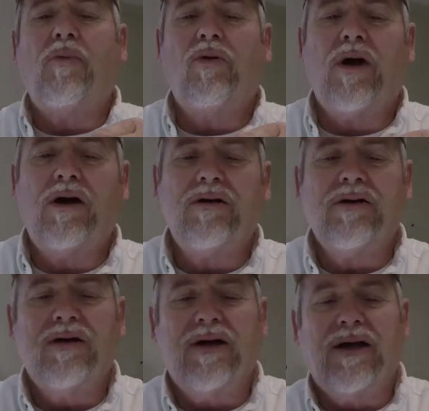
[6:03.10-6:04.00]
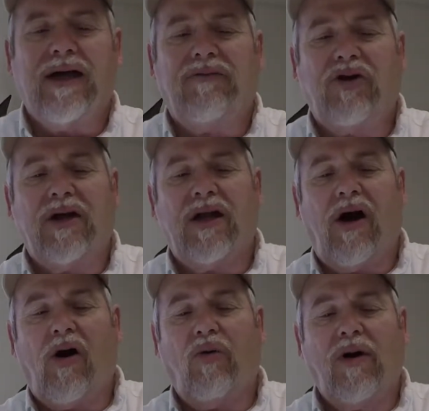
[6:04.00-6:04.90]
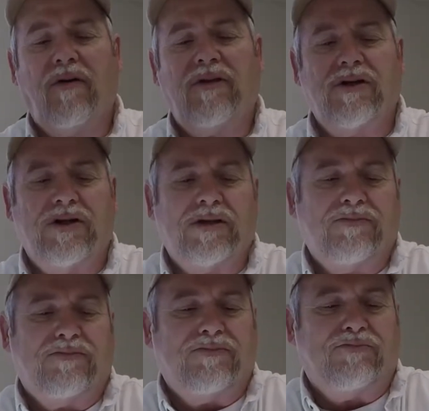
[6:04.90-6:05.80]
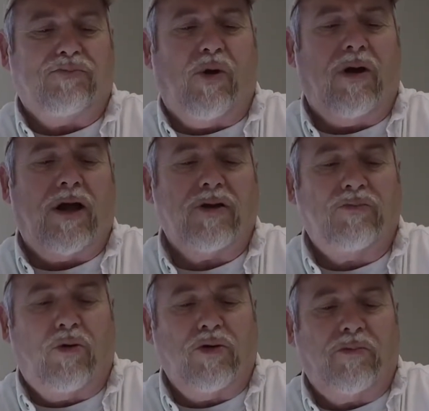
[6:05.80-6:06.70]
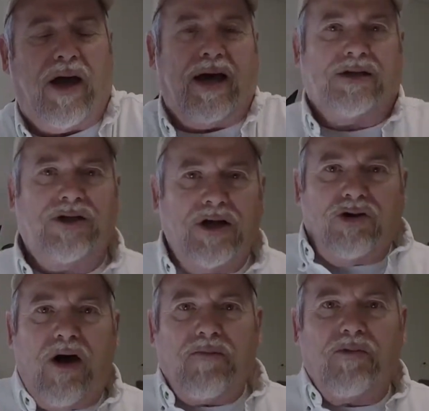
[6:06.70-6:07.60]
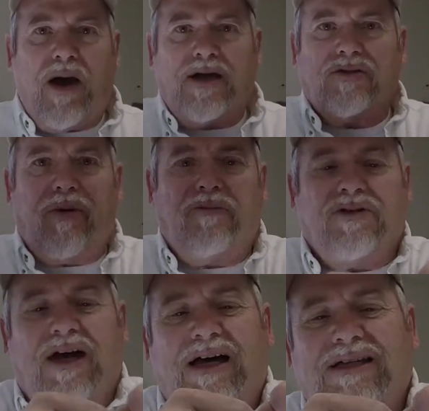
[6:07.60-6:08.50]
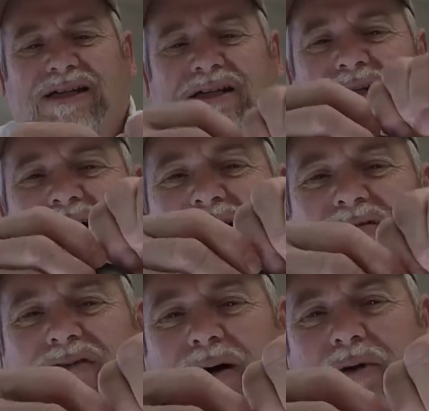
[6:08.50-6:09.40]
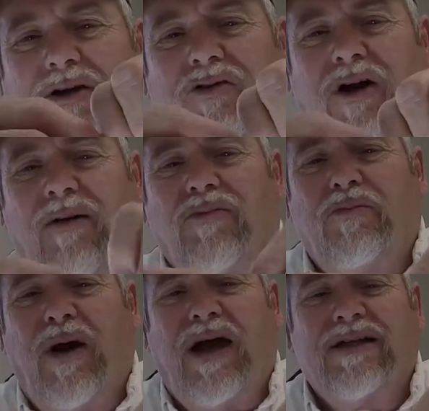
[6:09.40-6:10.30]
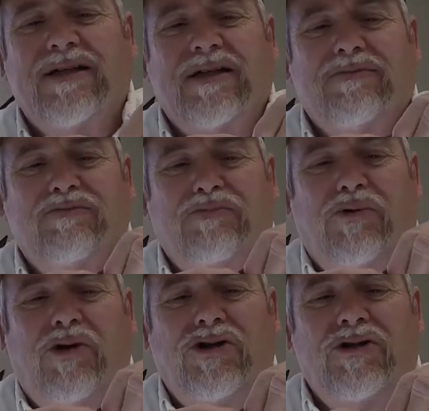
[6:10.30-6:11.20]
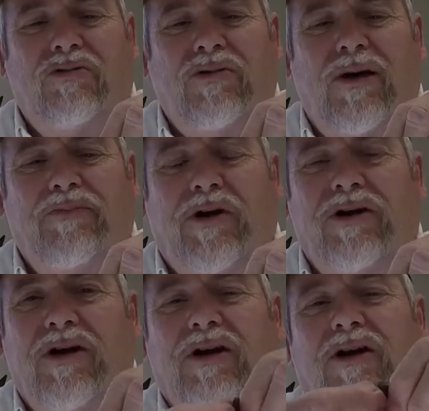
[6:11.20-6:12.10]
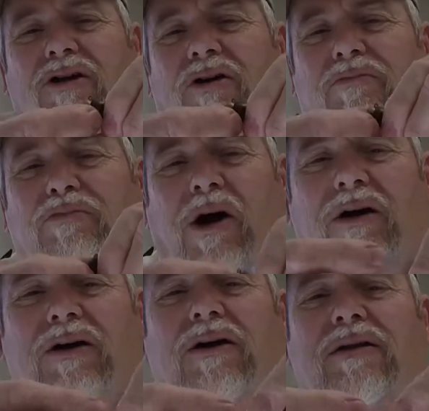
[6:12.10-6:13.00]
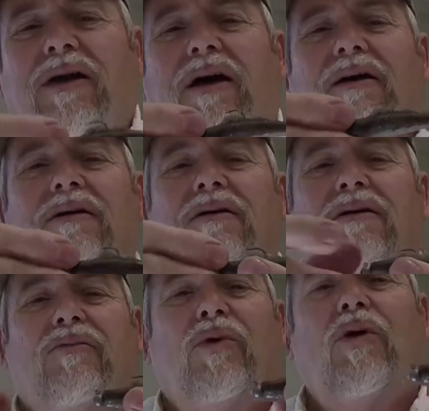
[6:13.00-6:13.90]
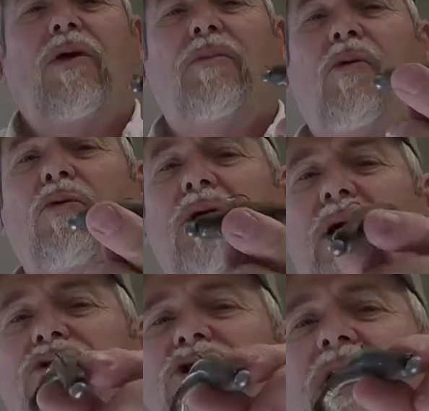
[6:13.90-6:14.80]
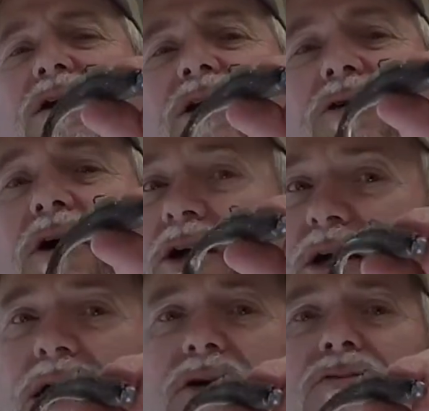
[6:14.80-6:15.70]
up on there? If you can get a hold of it, you just pull it like you're pulling your pants. Now you grab your pants on both sides. Grab it like you're grabbing your pants. And just push it on up there. Look, Barry. Now, went on up on that. That's what you got to do. You got to get